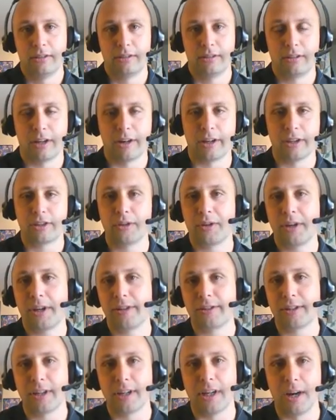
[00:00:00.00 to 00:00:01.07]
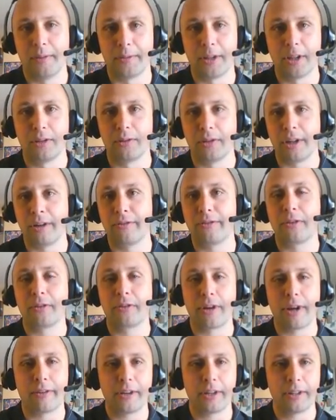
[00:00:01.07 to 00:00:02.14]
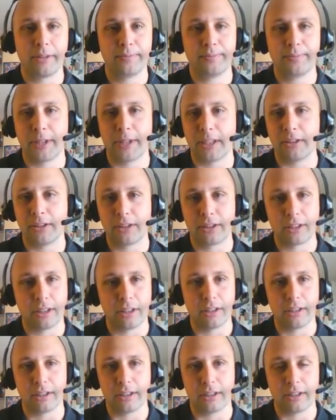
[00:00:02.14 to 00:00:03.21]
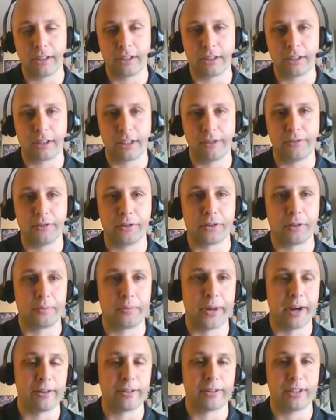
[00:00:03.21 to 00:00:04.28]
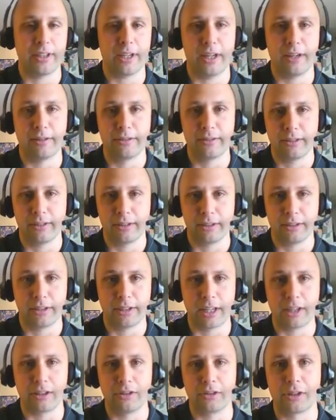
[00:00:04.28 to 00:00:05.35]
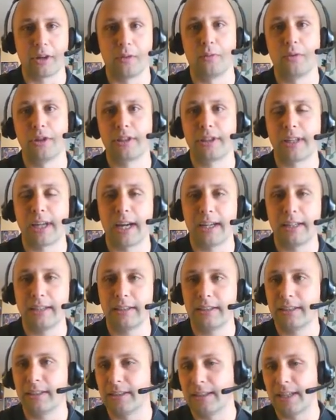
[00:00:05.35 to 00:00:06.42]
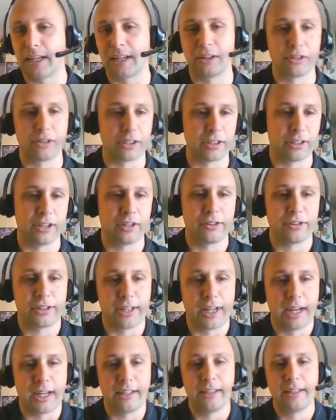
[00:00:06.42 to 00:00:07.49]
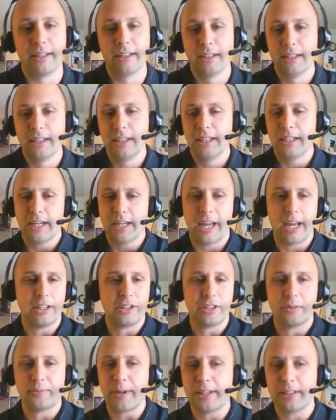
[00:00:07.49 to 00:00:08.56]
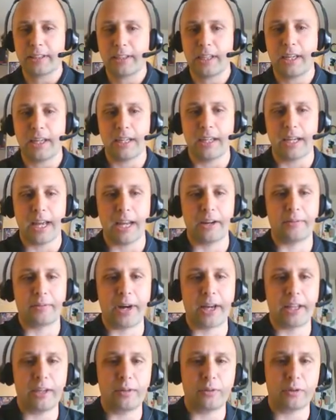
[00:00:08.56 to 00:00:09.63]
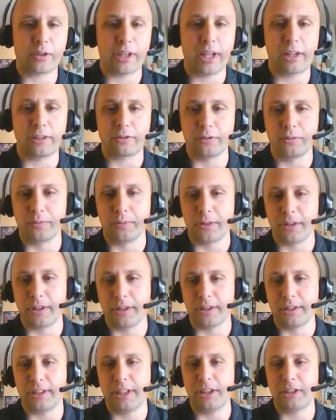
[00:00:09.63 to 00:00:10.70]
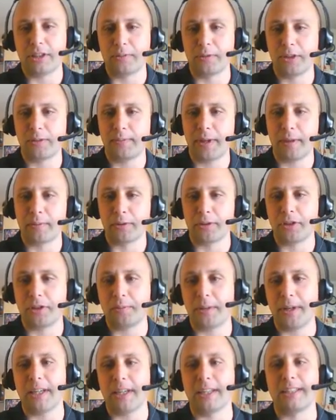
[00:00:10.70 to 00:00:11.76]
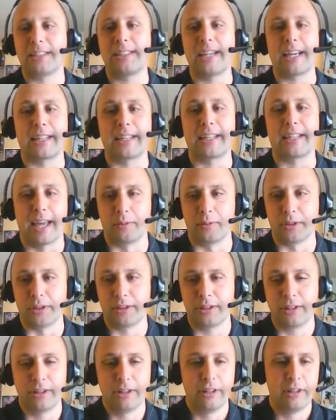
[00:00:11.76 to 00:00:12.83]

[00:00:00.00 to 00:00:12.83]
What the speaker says: All right, so here's a little infographic, and just it gives you a comparison here. Take a look at one side, take a look at the other side, and just basically in a bilingual classroom, the teacher must be able to speak a second language.